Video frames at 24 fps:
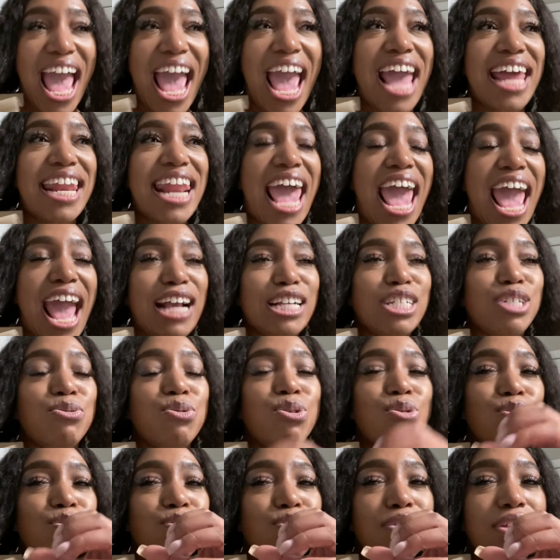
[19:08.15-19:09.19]
and the
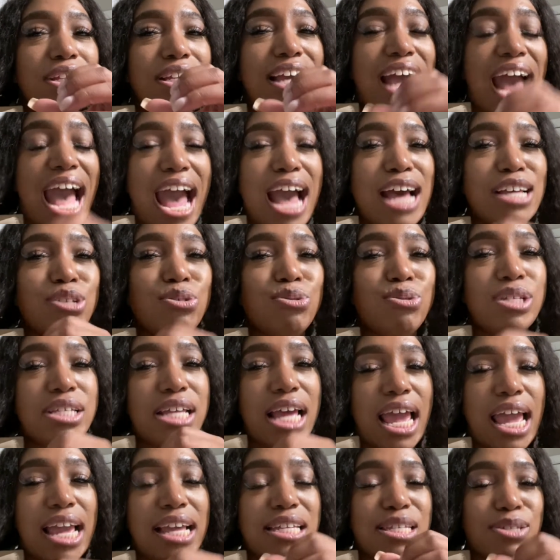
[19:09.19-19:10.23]
actual guys who
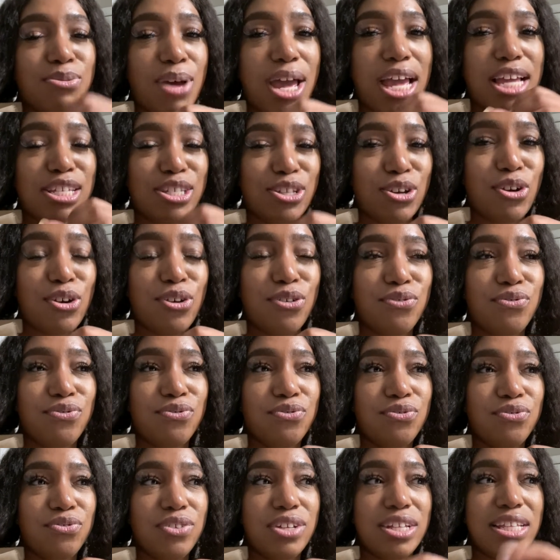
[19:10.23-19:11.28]
sang Swag Surf,
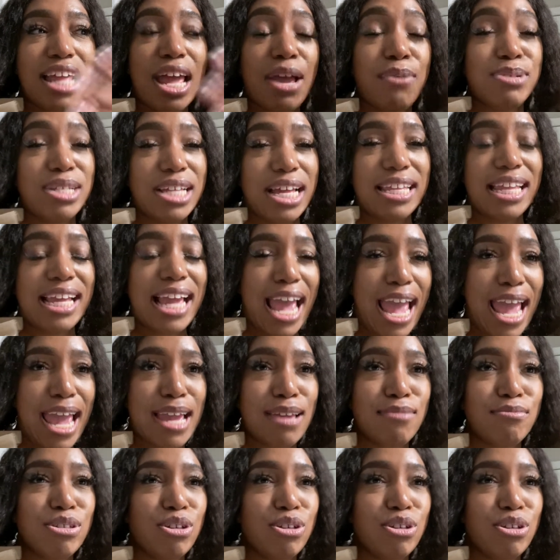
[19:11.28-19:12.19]
they was at the game.